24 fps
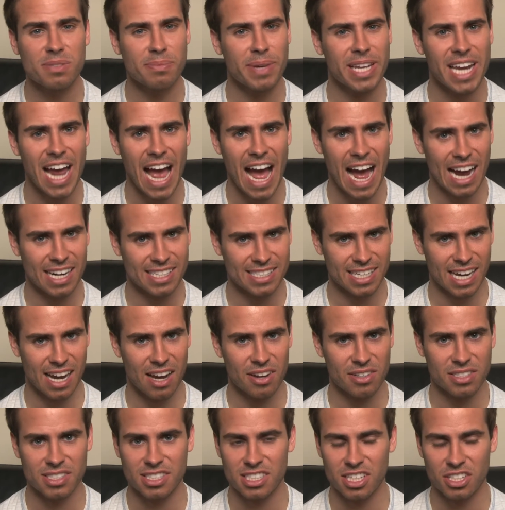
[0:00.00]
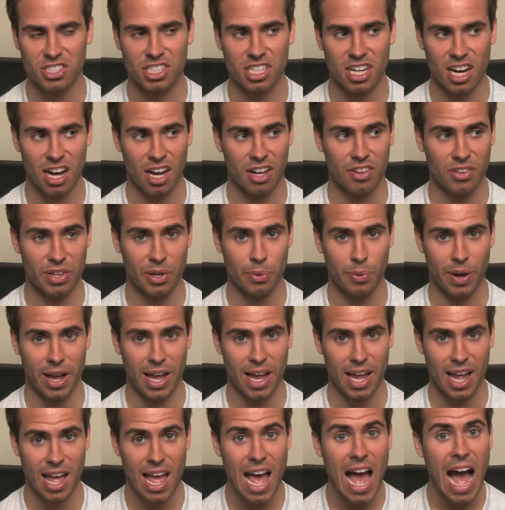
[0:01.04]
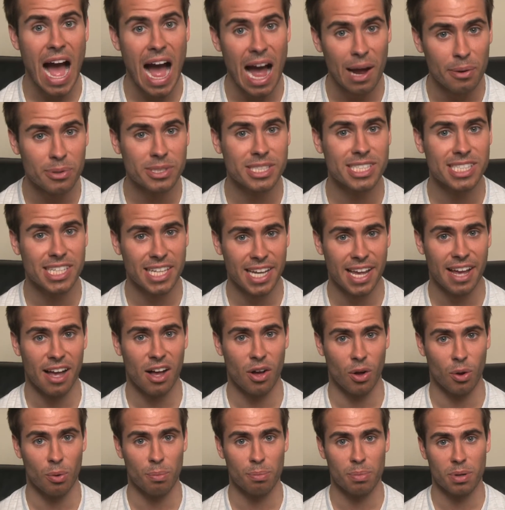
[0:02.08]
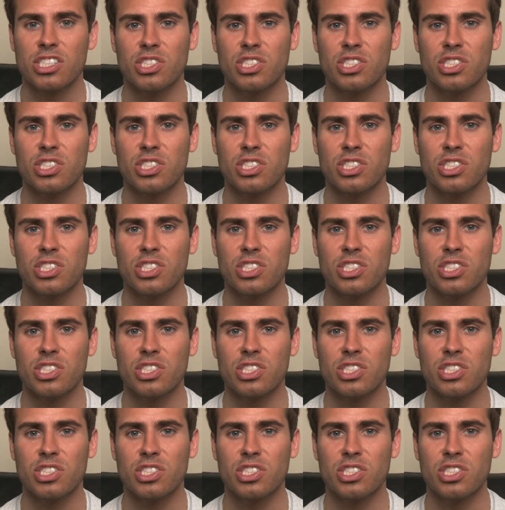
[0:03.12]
me to act out in such an ugly way, I I would seek help.